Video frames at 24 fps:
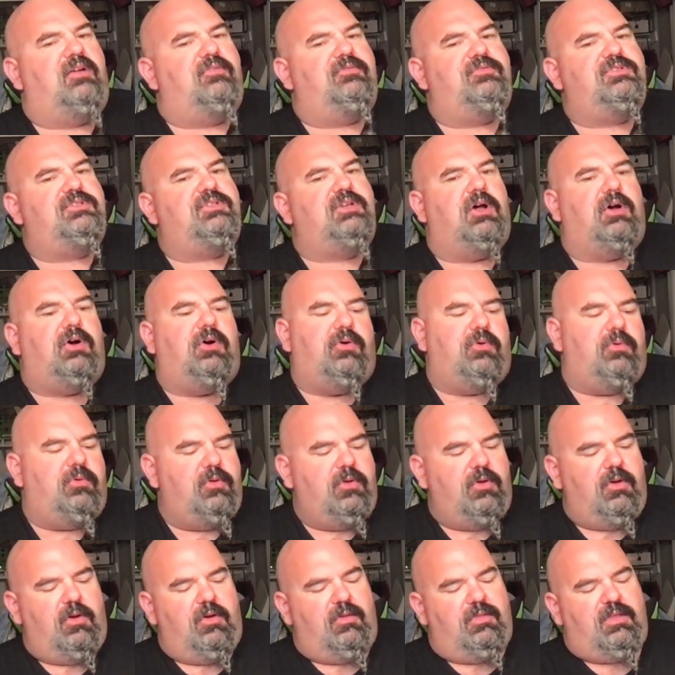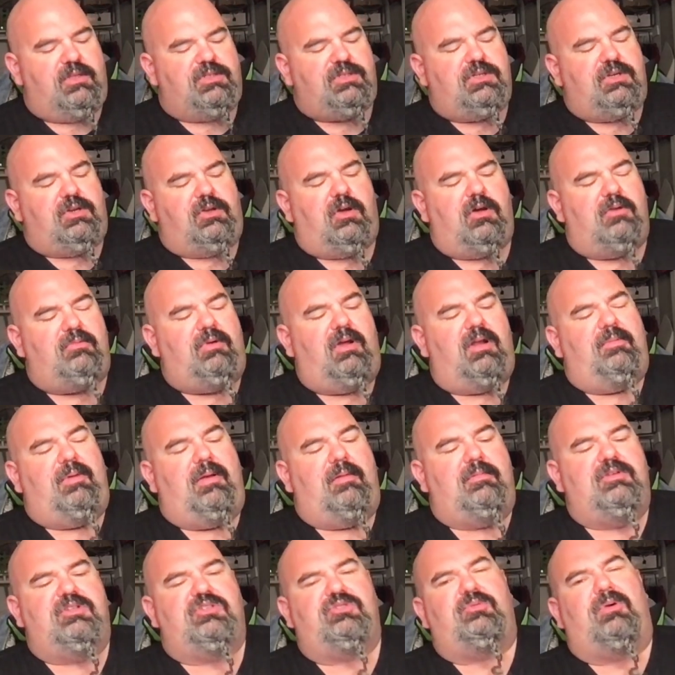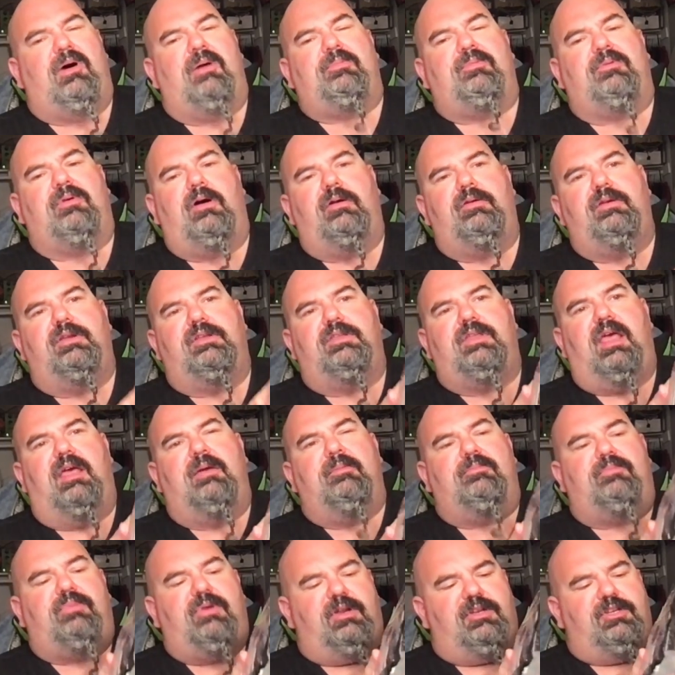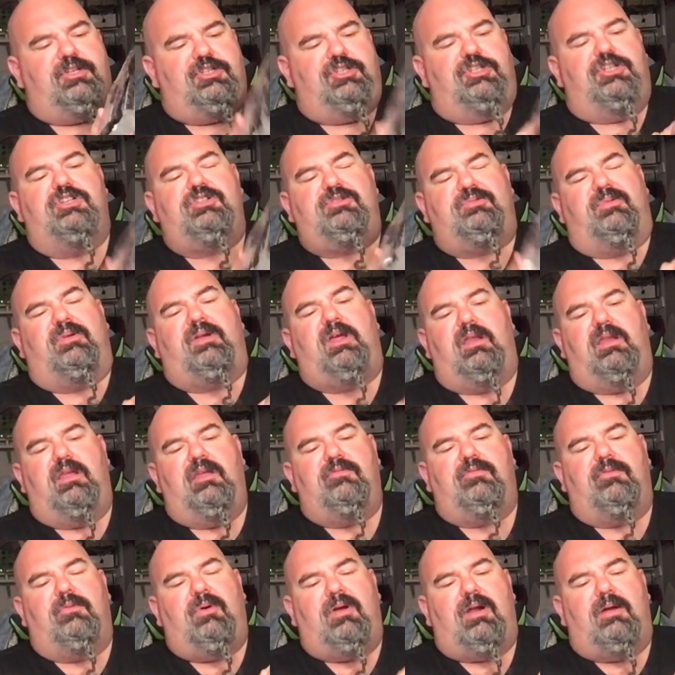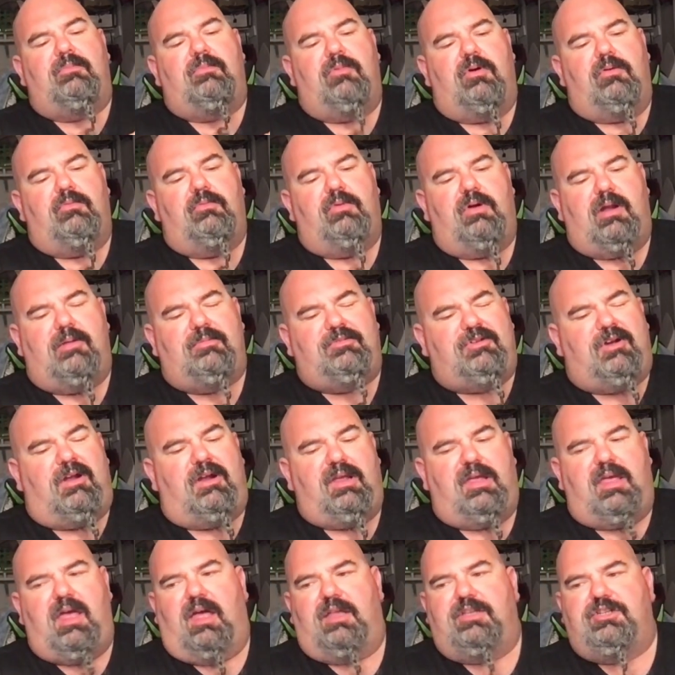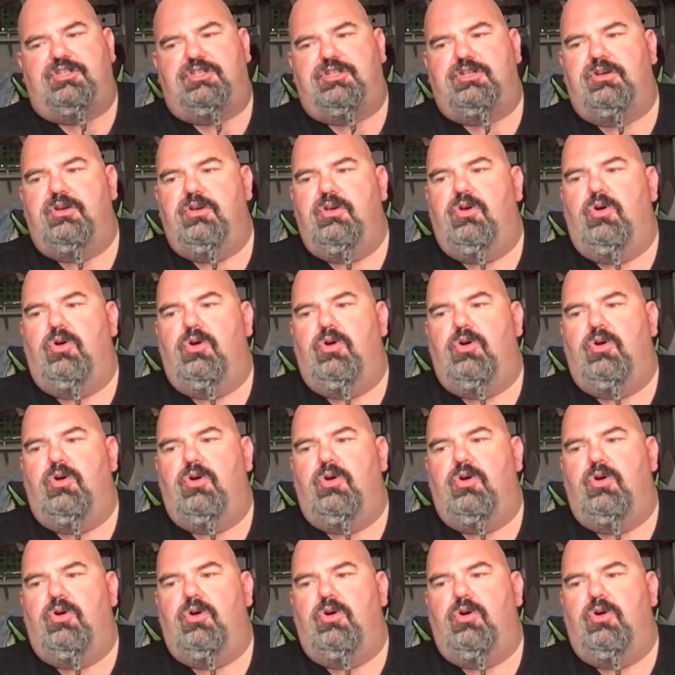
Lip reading: So this is a good way to be able to swap around and bring just what I need for what I'm trying to catch,